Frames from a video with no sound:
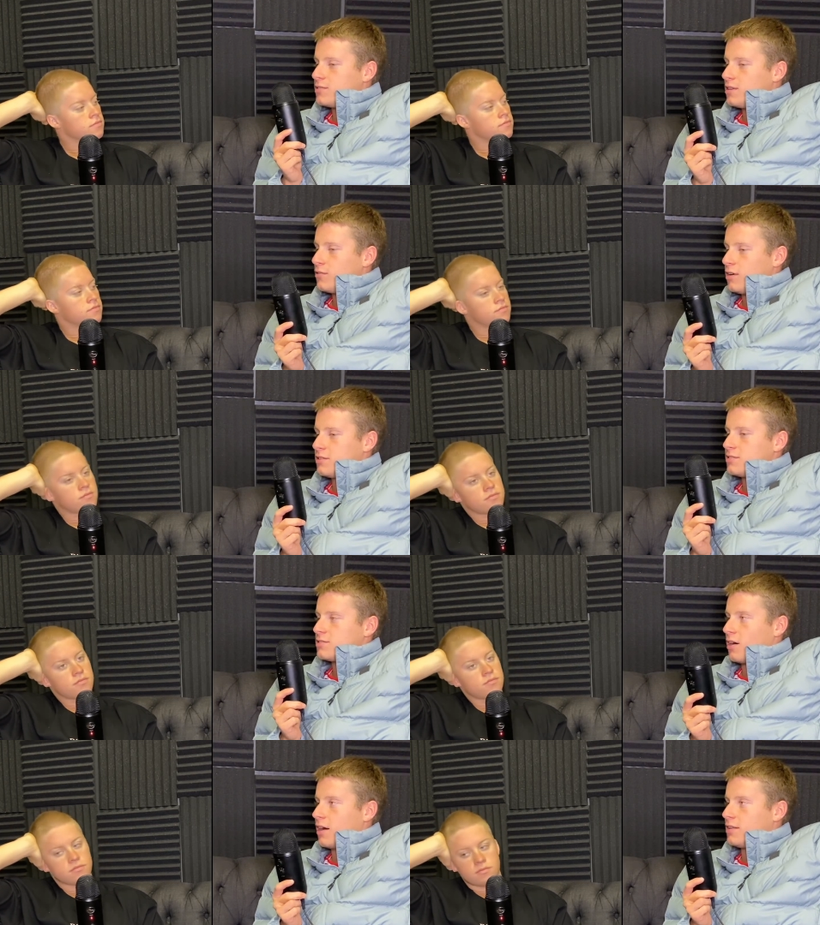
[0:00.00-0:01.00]
Speaker 1: a civilized
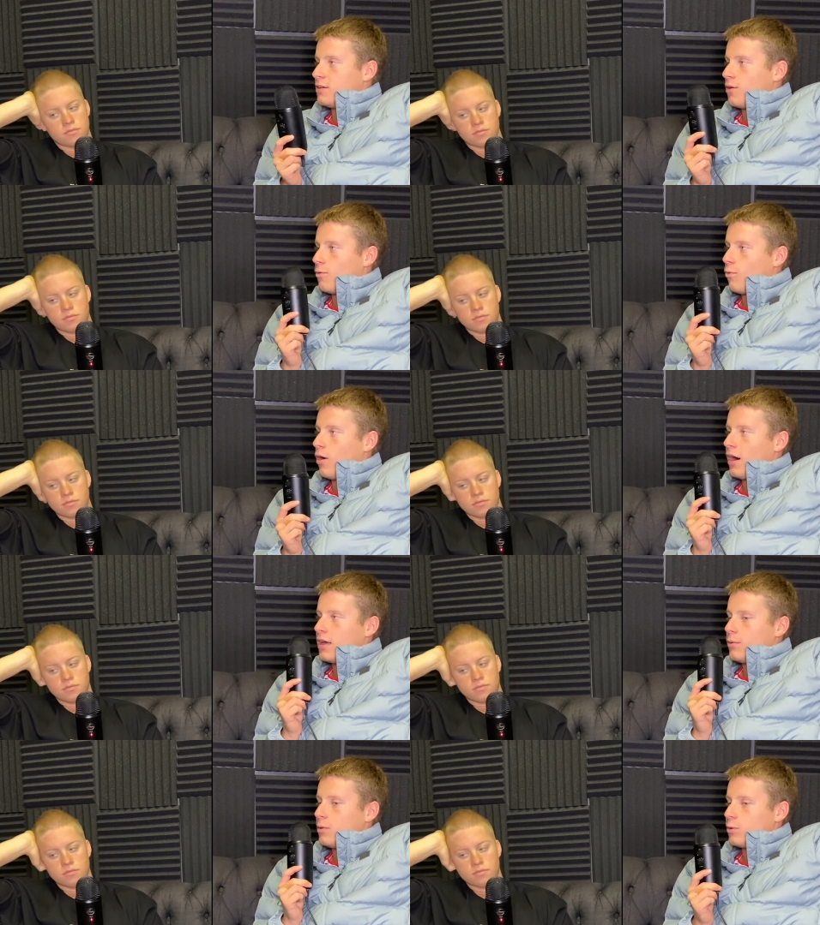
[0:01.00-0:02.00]
society,
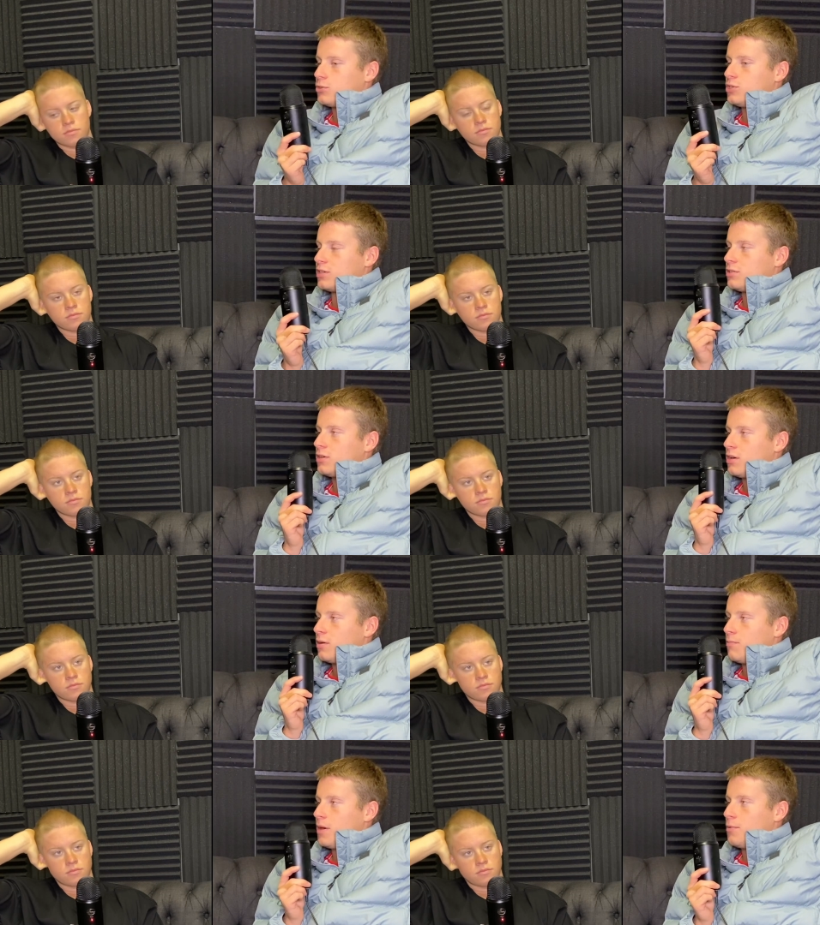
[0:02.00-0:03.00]
why are we watching
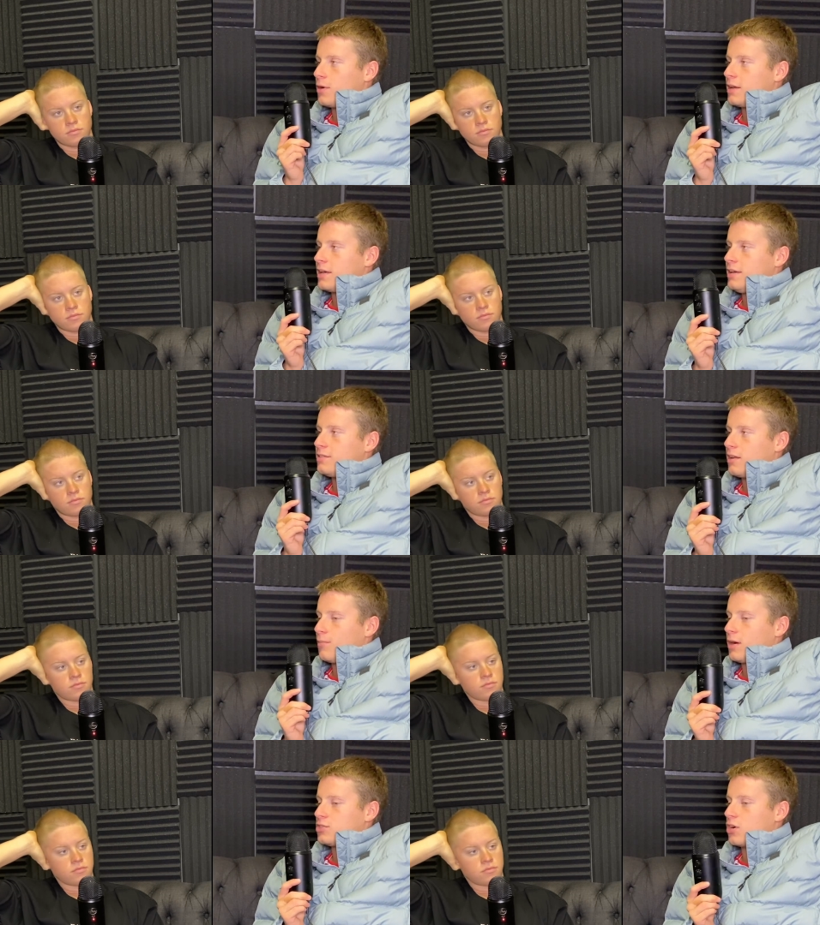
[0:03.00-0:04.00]
people getting eaten
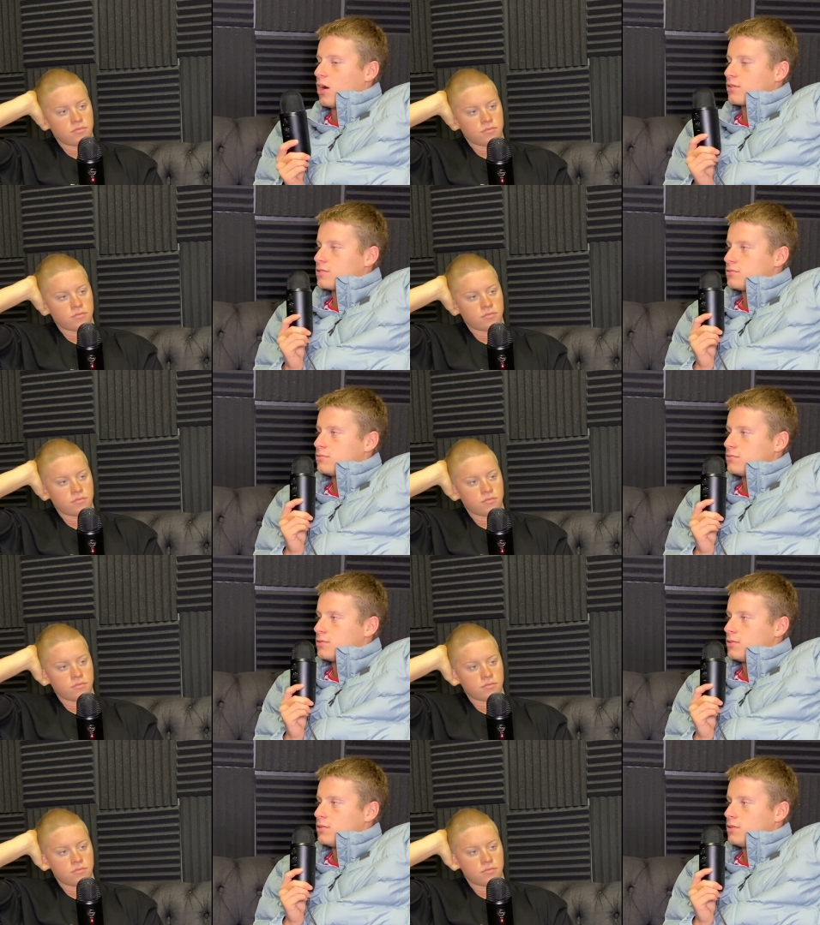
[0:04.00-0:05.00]
up by sharks
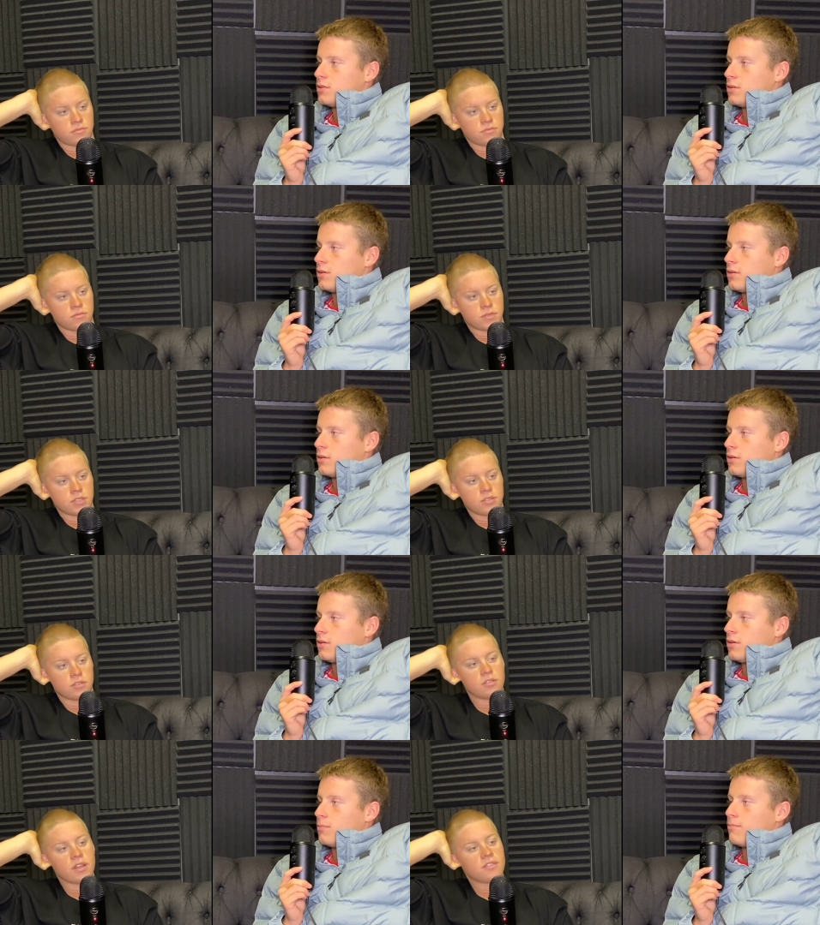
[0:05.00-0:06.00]

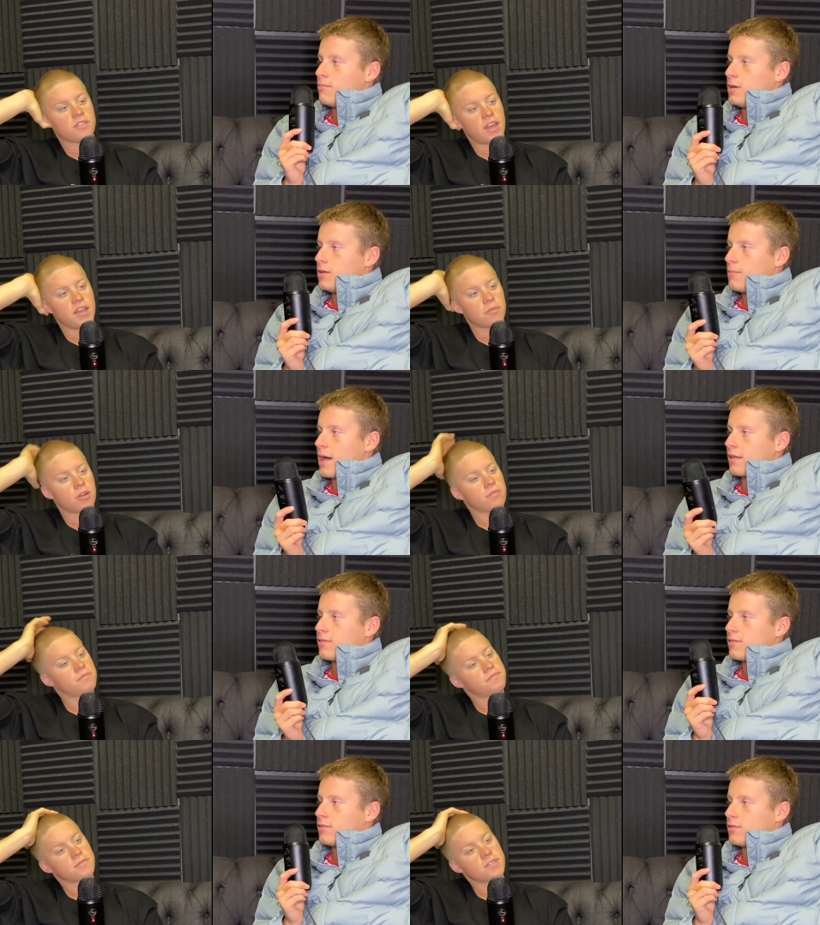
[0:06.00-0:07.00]
Speaker 2: in a
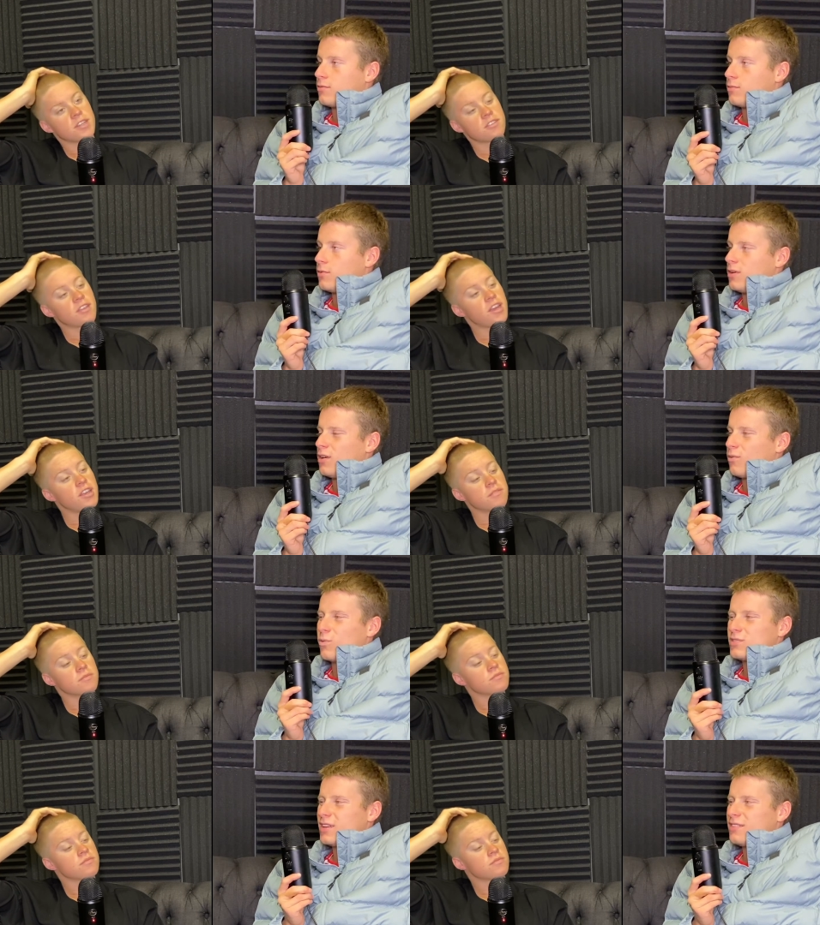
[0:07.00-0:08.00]
mass? It's entertaining.
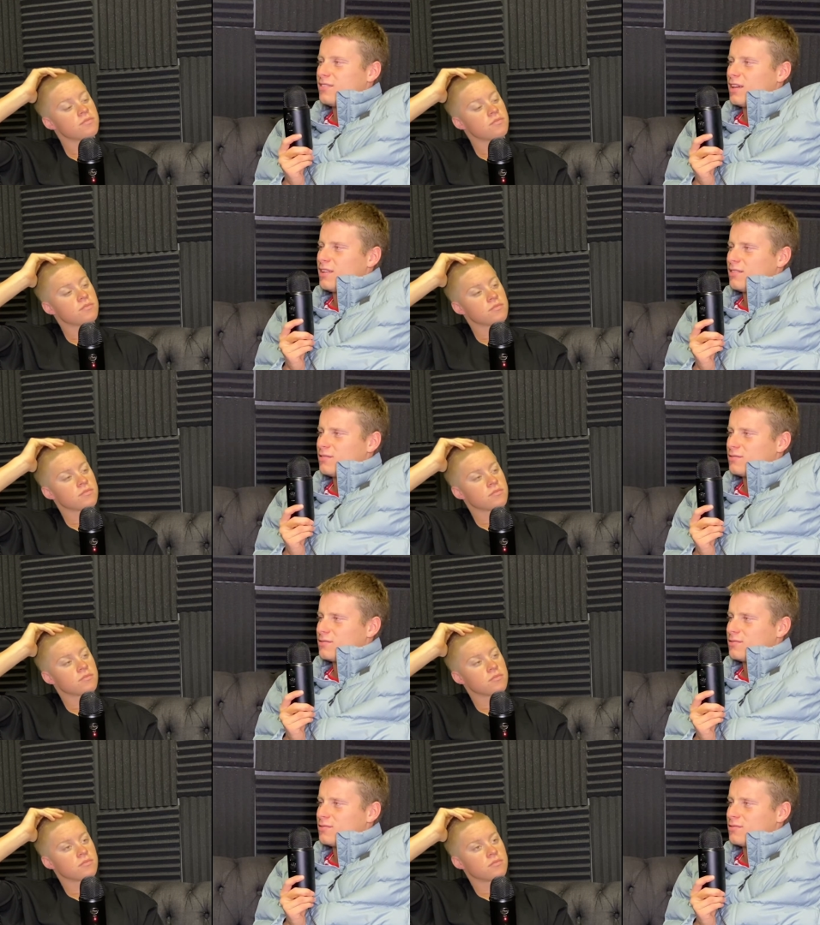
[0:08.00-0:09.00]
Speaker 1: Was it entertaining?
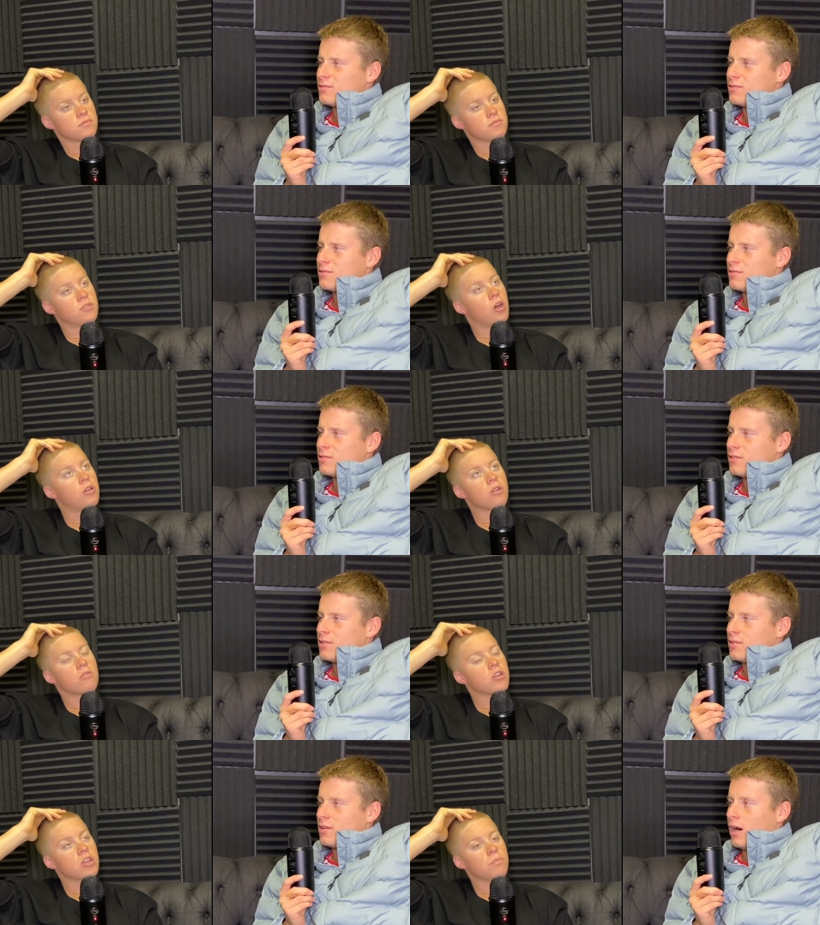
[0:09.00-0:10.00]
Speaker 2: No,
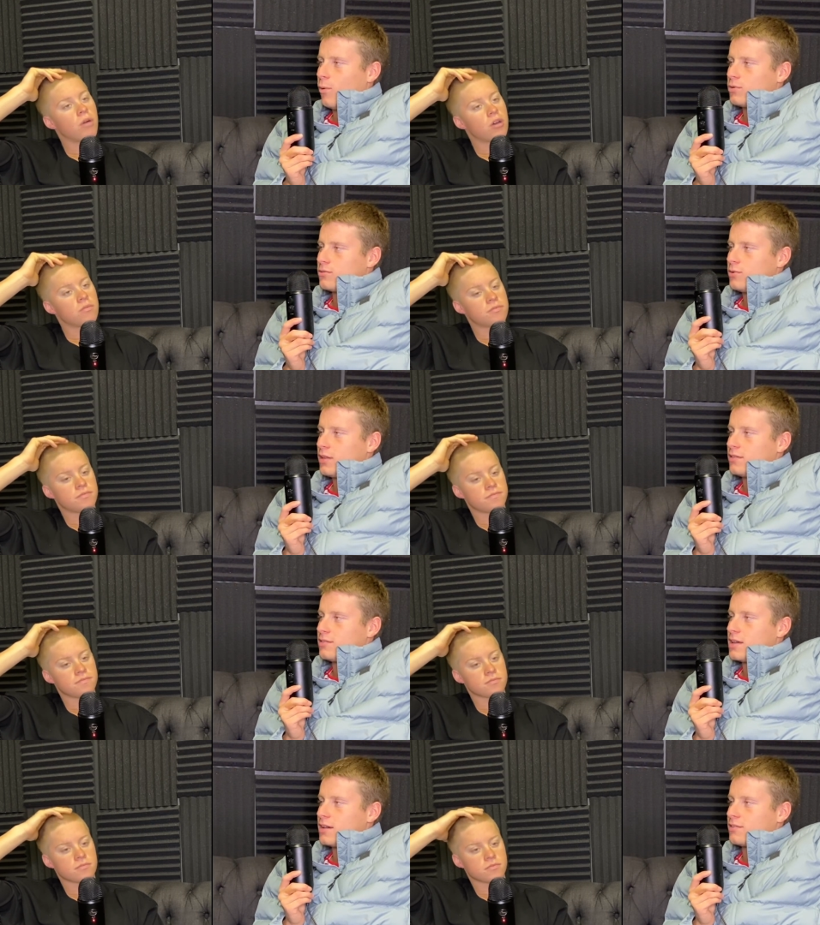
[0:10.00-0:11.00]
not really. I
Speaker 1: wasn't really
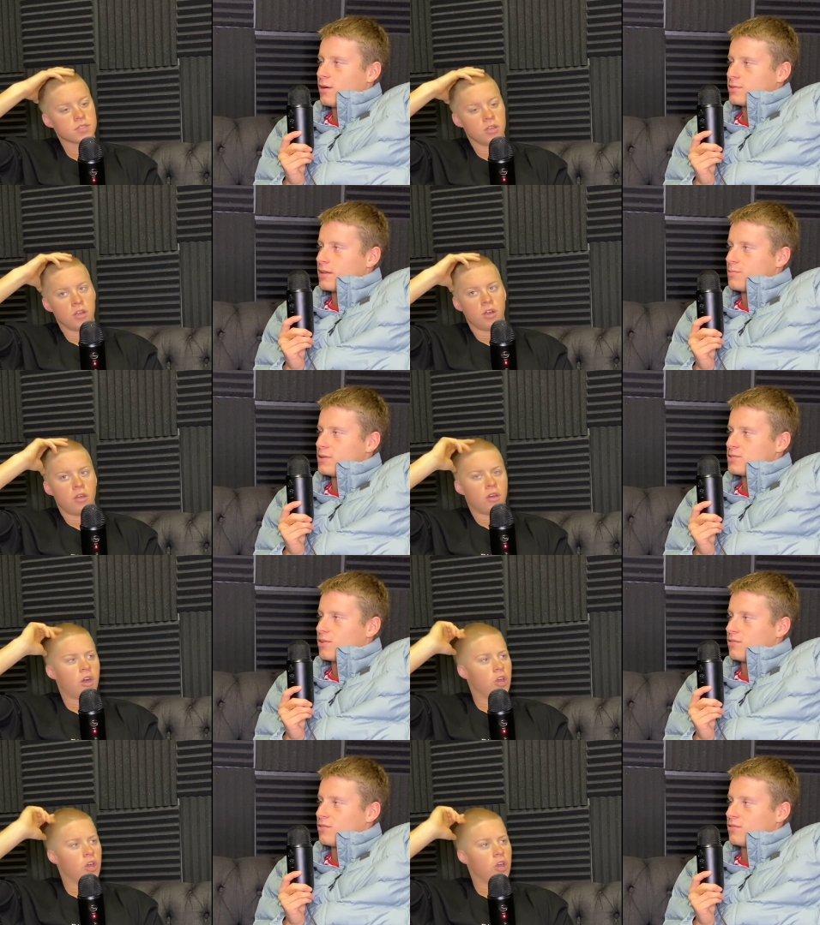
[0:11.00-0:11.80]
entertained. I was getting pissed